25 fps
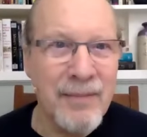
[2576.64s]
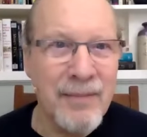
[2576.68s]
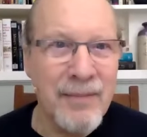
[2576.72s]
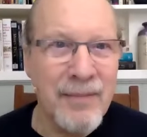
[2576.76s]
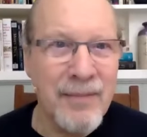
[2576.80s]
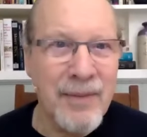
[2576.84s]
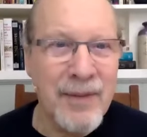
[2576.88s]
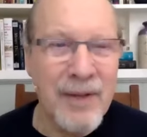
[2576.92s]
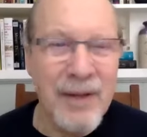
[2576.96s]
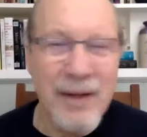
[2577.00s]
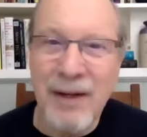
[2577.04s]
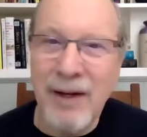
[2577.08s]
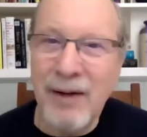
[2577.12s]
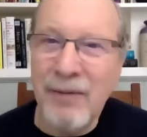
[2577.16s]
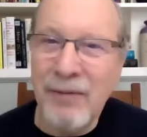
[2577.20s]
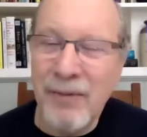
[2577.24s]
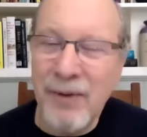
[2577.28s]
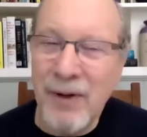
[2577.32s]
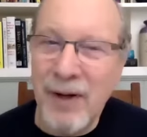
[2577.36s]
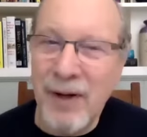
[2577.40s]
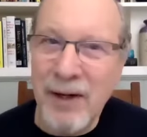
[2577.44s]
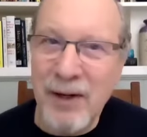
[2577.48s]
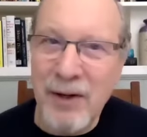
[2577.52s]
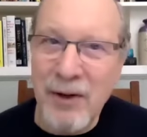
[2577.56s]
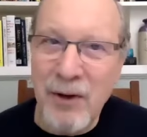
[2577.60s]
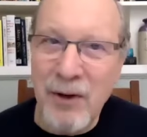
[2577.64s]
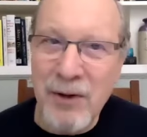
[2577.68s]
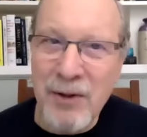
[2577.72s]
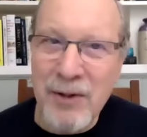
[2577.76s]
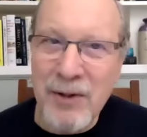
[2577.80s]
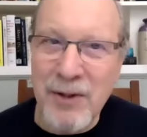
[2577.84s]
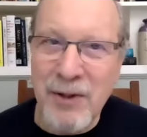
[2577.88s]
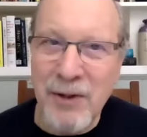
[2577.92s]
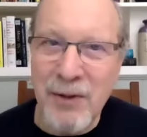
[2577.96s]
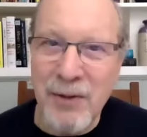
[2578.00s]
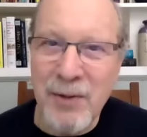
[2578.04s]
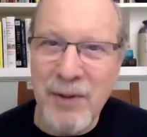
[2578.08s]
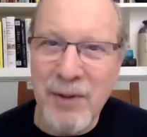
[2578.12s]
the left leg
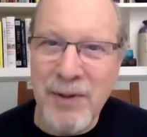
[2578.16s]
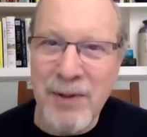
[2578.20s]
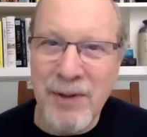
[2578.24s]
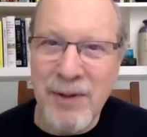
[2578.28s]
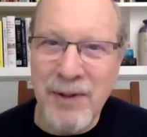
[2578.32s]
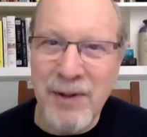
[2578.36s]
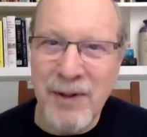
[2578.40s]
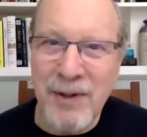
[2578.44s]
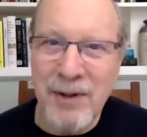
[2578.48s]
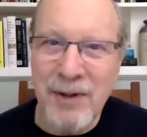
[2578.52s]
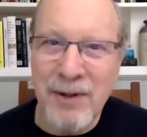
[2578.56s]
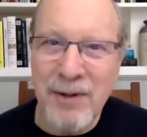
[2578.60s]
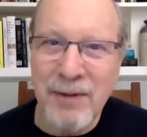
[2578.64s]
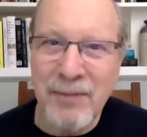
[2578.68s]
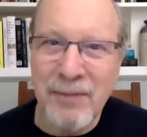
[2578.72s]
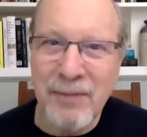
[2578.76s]
also, isn't there?